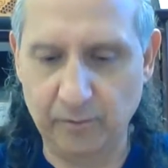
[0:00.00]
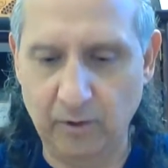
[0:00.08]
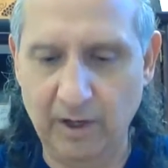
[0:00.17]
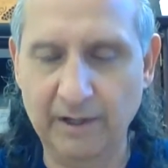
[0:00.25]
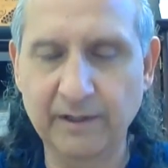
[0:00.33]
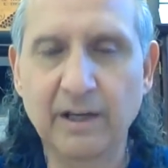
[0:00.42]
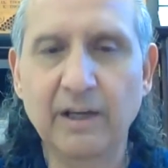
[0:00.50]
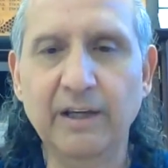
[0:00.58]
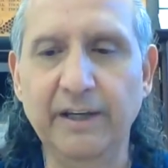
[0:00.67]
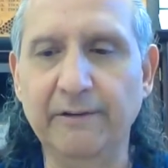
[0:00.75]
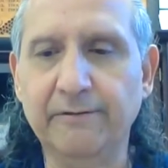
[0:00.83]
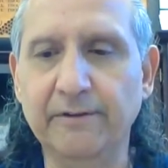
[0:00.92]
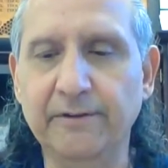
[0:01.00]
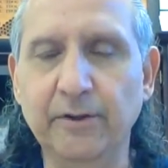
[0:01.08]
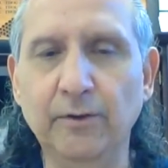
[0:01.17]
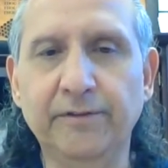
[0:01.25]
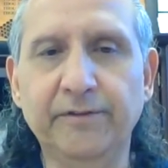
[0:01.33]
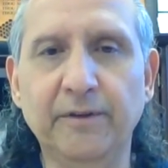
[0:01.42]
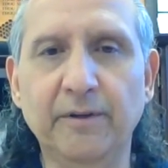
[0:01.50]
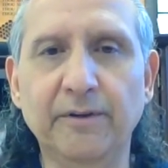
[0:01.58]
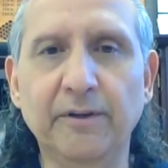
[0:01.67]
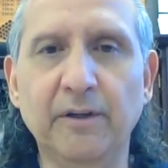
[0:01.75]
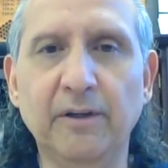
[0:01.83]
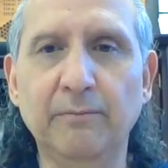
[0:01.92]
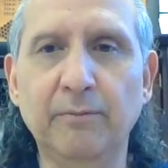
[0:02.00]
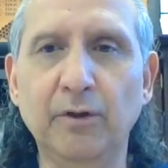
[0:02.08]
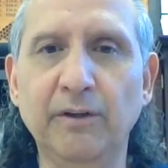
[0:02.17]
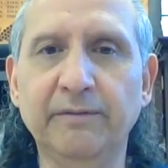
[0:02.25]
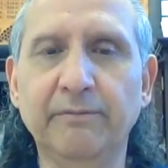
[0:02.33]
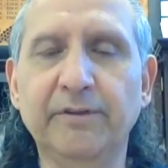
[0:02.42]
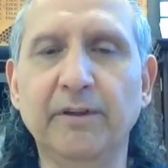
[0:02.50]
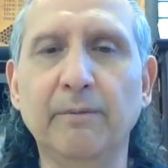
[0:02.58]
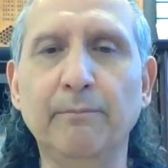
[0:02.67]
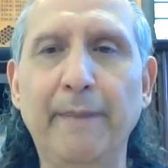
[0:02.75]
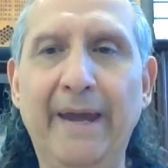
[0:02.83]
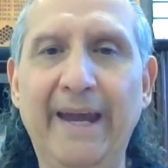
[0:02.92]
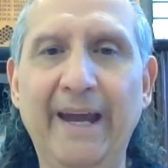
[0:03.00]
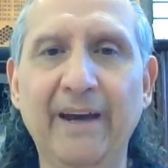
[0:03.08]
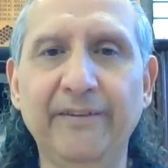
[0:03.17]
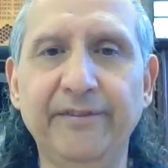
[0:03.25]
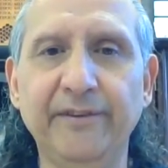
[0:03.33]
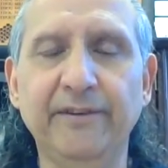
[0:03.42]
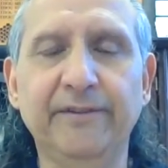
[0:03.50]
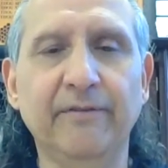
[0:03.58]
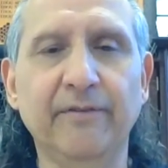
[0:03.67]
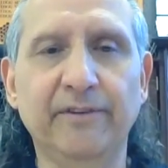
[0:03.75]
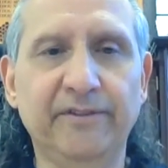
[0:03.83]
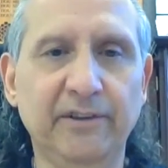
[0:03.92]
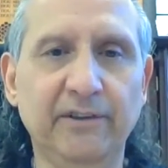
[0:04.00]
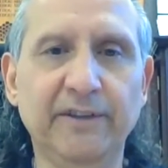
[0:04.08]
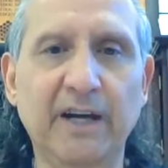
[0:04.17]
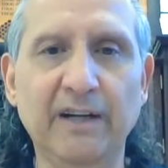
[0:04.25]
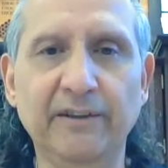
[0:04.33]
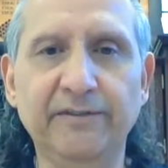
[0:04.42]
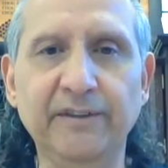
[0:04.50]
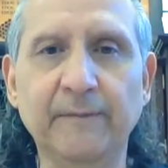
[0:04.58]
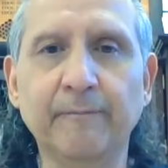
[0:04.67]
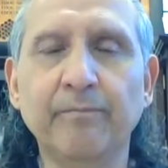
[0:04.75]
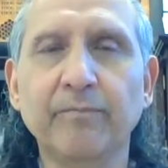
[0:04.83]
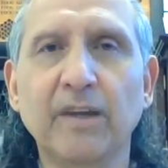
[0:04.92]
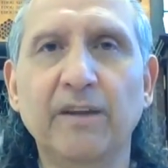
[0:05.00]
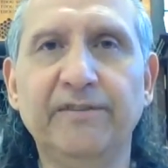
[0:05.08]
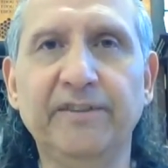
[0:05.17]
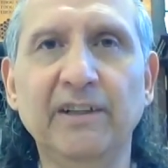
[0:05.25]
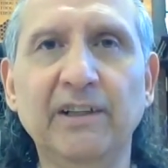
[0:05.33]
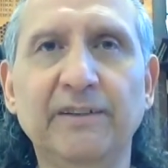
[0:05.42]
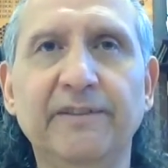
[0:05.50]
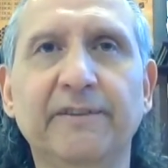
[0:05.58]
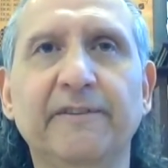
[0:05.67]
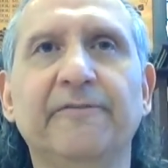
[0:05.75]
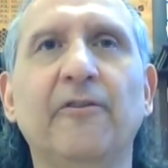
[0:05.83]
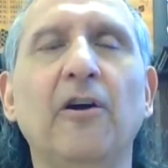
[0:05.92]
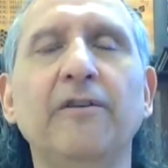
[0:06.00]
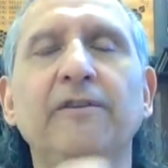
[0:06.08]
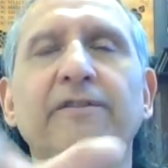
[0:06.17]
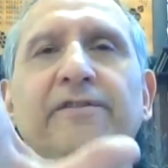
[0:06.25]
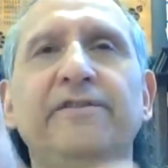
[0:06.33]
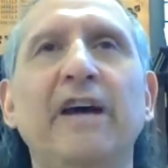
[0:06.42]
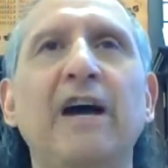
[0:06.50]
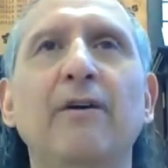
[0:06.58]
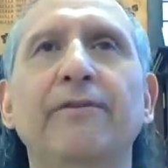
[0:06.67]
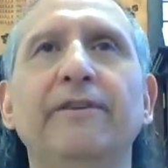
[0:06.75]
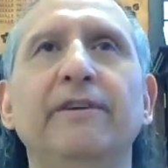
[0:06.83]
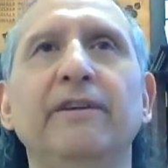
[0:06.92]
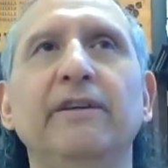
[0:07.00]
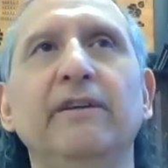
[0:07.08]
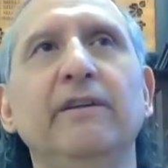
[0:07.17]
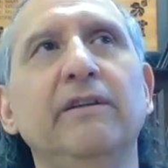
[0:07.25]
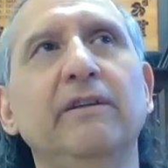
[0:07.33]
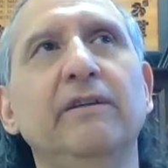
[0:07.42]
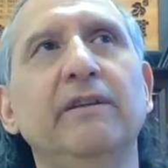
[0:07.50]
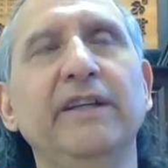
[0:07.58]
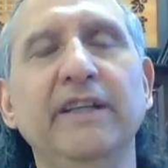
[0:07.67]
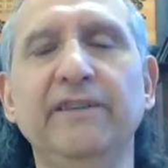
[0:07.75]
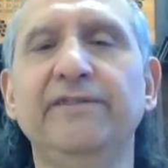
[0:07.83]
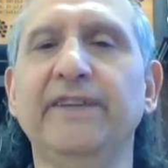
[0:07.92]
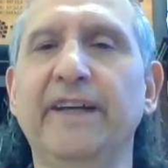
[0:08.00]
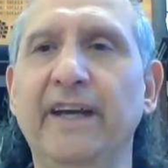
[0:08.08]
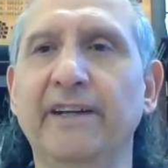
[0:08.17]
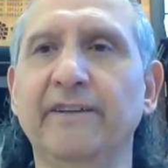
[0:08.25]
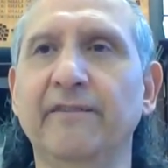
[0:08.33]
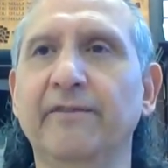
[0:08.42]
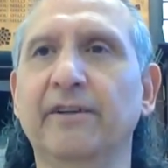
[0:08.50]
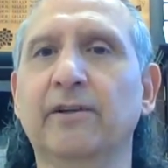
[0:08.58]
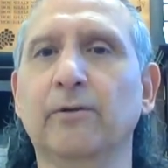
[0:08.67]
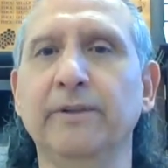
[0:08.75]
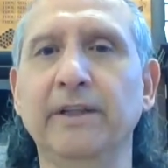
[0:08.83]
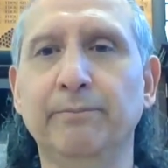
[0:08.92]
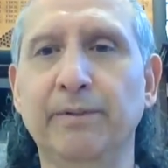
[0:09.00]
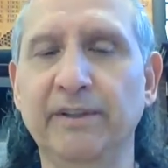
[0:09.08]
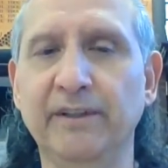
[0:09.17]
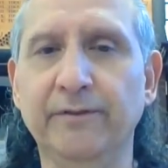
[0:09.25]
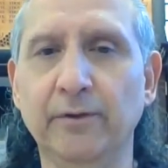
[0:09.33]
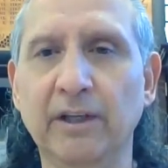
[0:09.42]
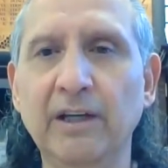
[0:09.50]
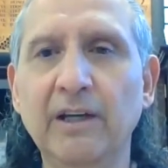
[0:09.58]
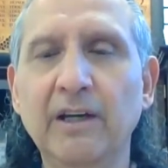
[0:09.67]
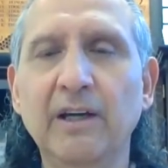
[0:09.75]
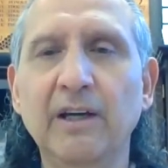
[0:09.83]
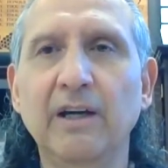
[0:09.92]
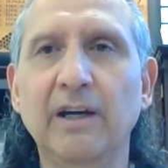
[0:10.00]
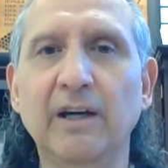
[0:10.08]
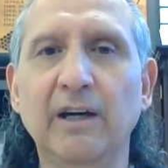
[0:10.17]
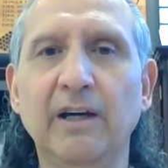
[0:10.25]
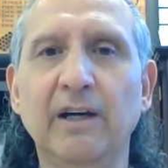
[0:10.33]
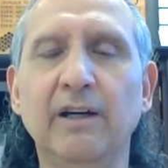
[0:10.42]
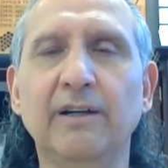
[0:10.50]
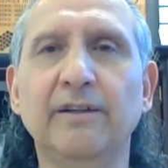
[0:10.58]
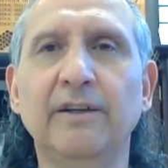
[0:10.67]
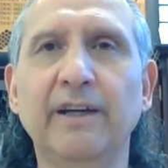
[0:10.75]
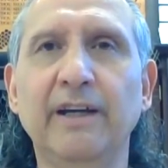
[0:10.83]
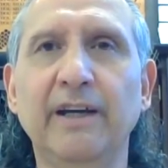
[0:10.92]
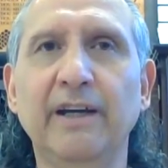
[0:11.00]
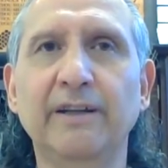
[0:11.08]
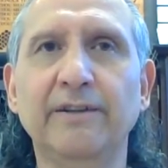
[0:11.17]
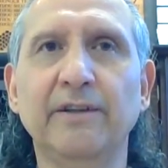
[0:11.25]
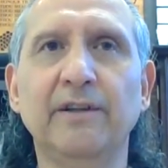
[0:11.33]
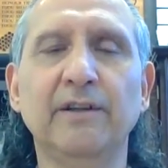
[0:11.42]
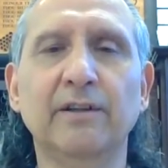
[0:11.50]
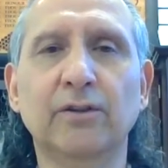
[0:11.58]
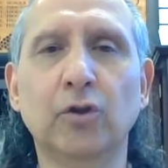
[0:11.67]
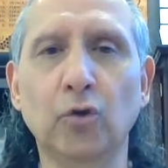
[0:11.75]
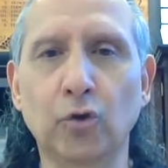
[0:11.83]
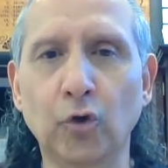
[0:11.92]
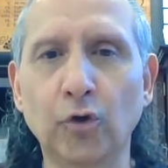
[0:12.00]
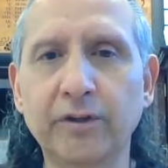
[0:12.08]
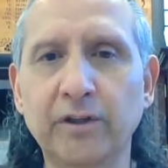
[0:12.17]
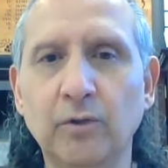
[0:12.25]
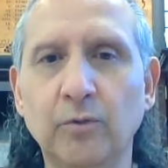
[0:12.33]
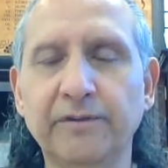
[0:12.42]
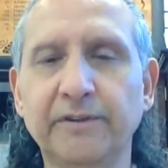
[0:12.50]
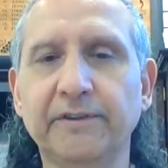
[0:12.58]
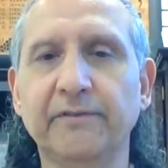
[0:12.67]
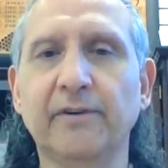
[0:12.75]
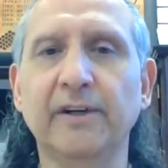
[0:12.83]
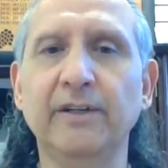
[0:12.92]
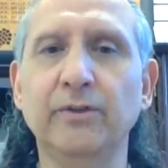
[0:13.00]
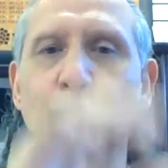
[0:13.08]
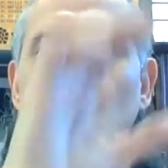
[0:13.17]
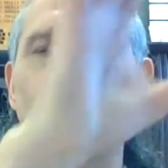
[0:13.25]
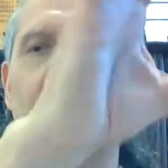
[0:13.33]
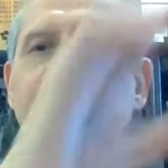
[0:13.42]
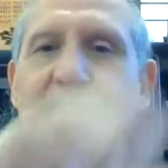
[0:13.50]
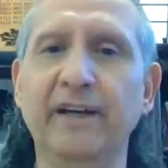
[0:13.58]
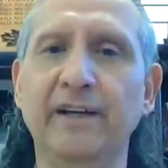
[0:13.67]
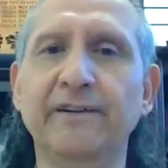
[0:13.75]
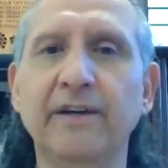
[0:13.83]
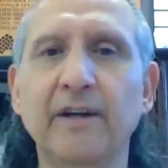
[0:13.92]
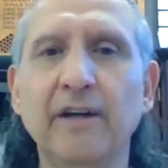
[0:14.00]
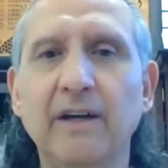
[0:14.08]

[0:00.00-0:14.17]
Won introduced the Buddhism to the masses of the Silla dynasty. Silla is at the farthest southeast end of the Korean peninsula, and Koguryo was at the very north end.